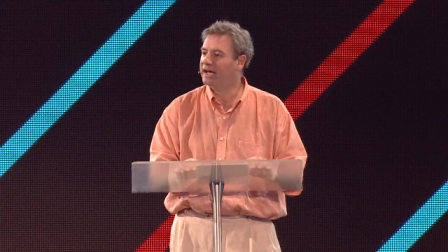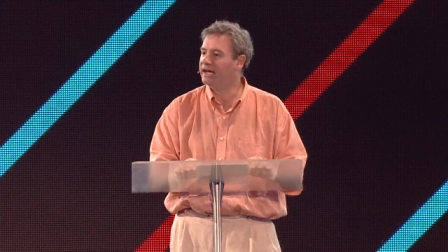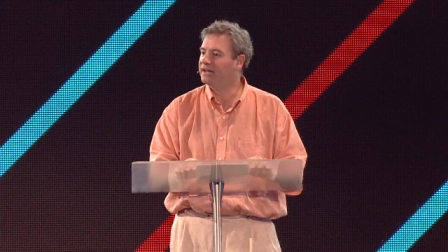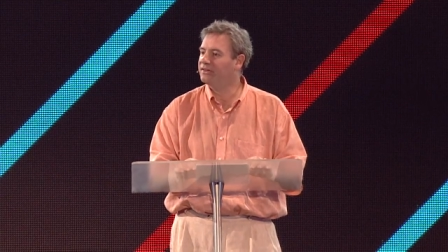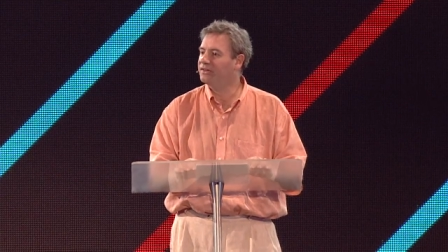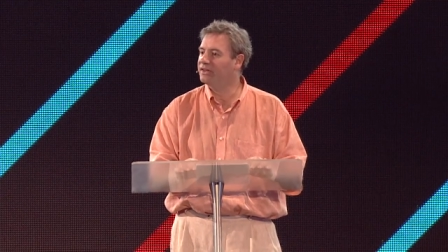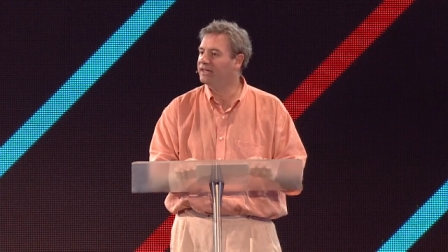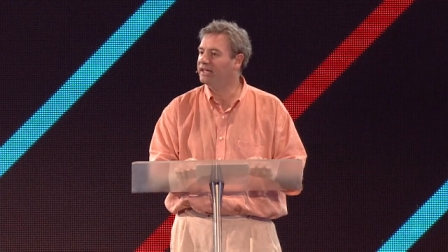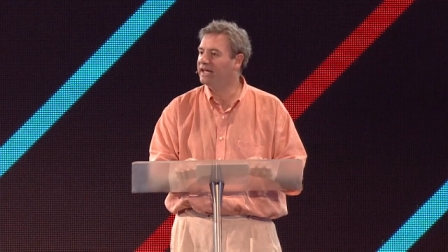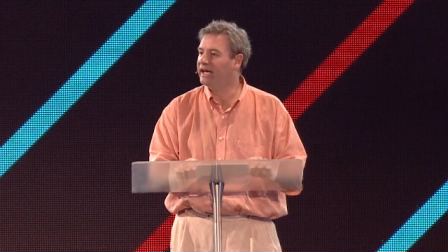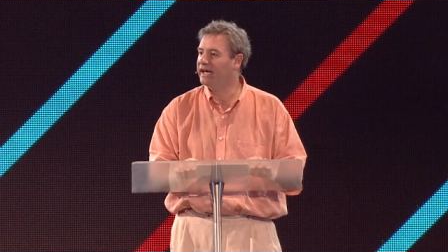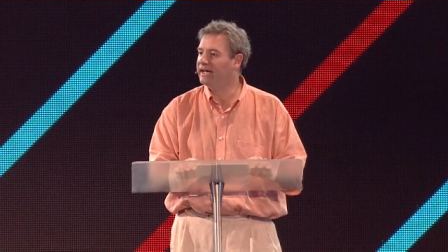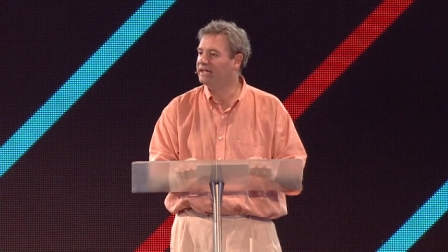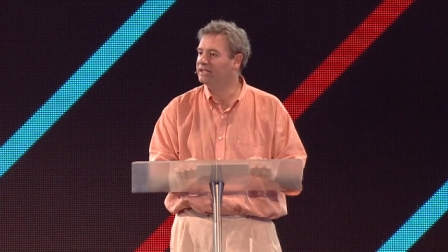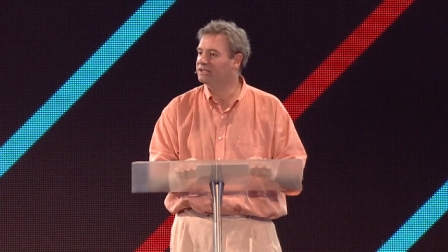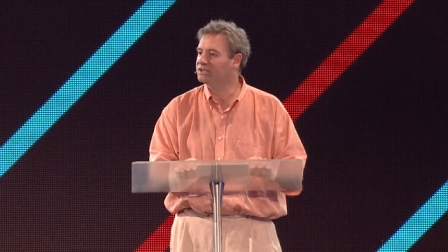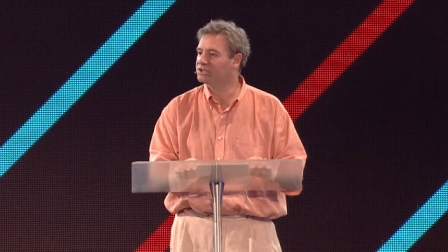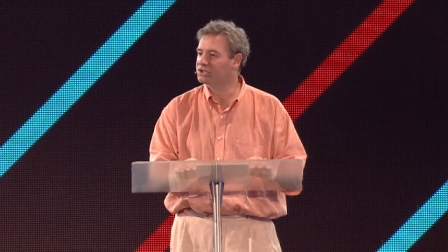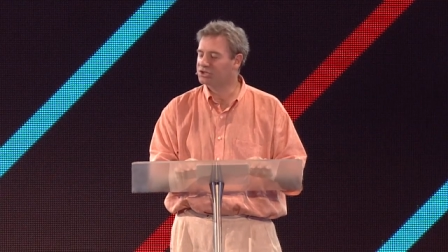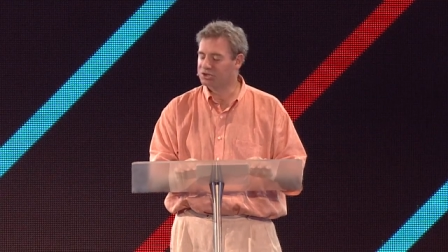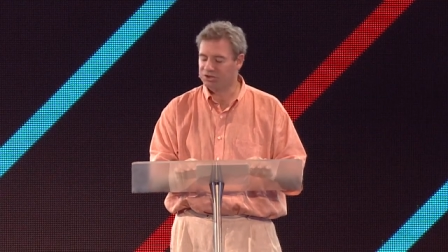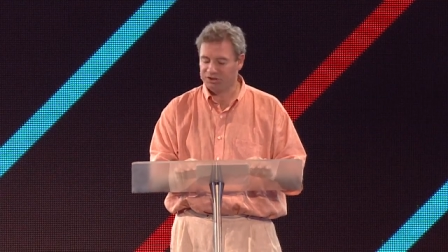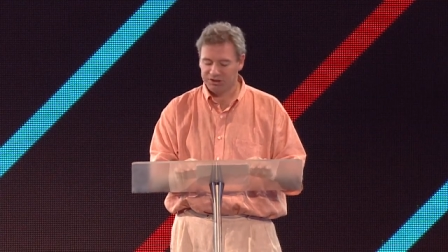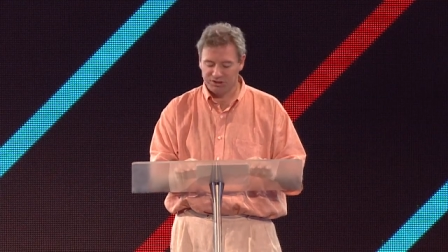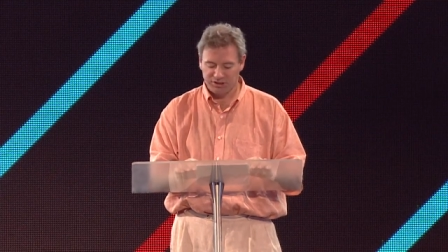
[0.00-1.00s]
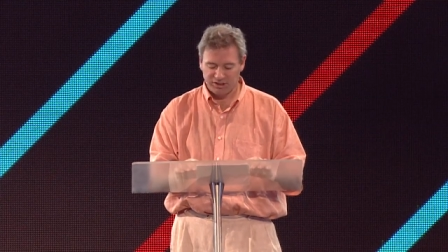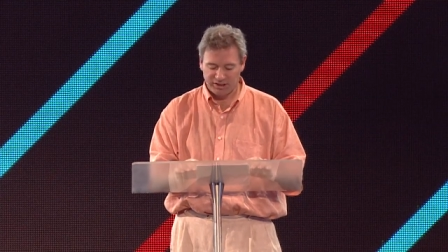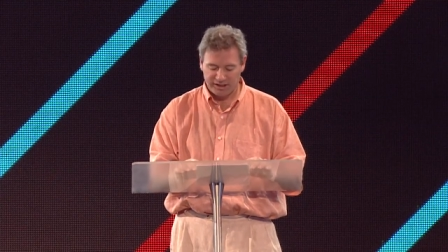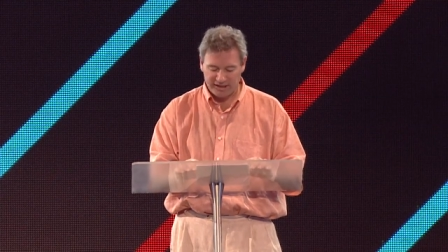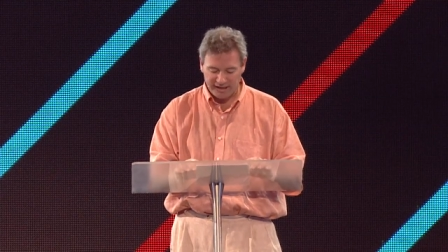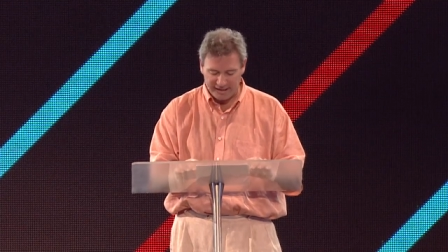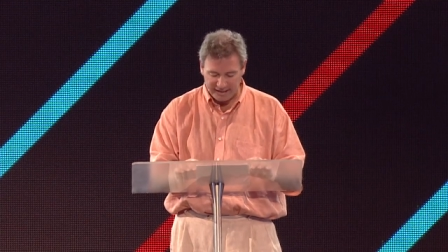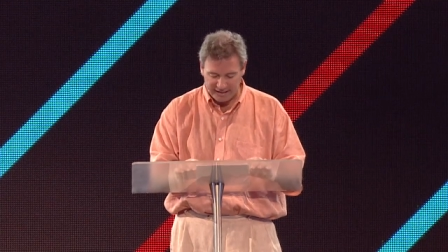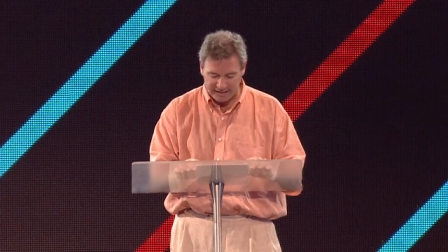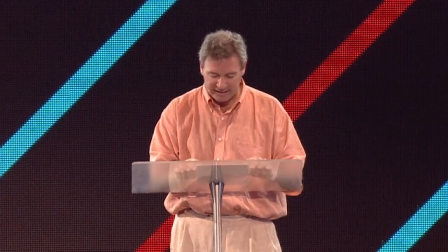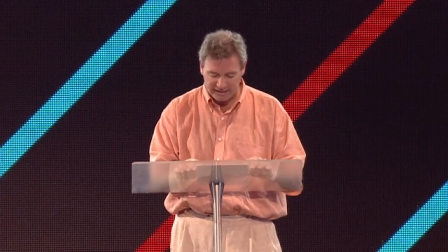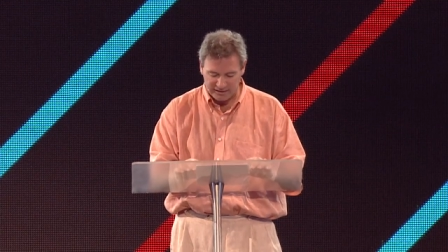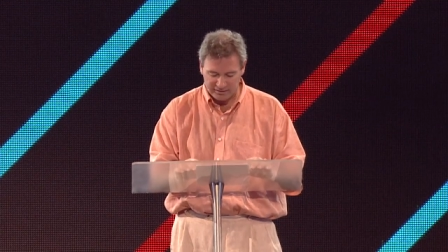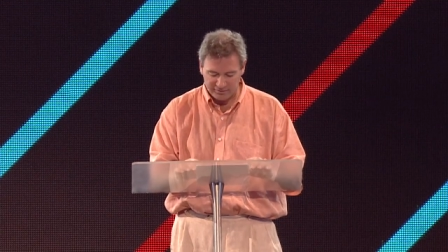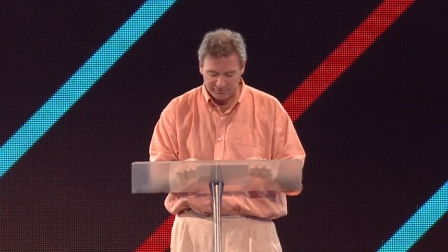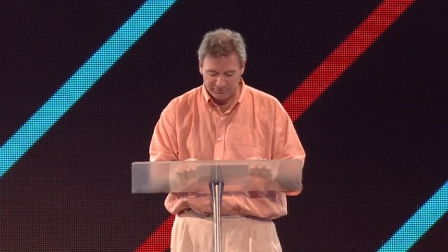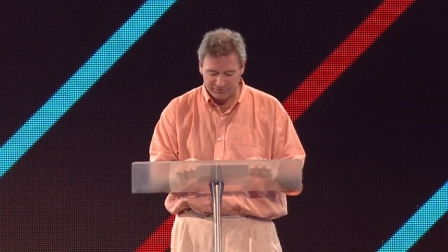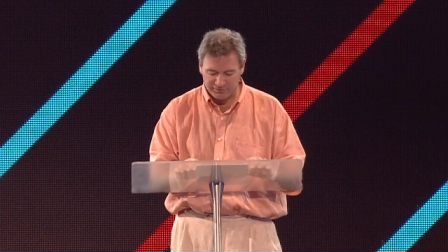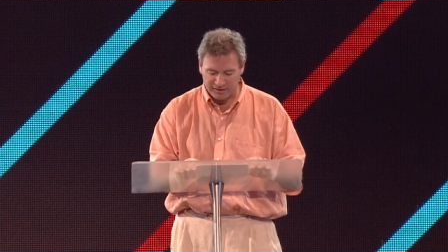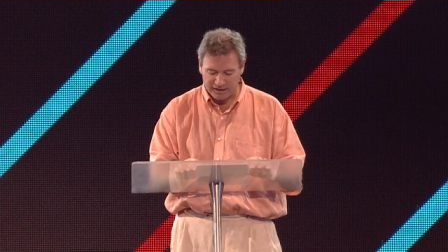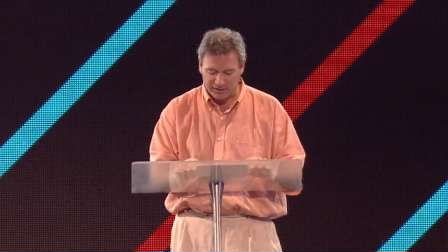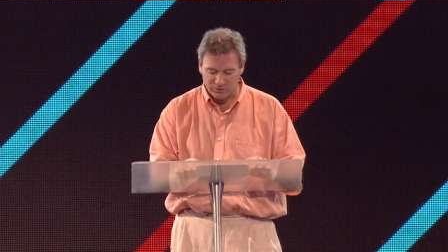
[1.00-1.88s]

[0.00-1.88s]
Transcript: and the ancient cave.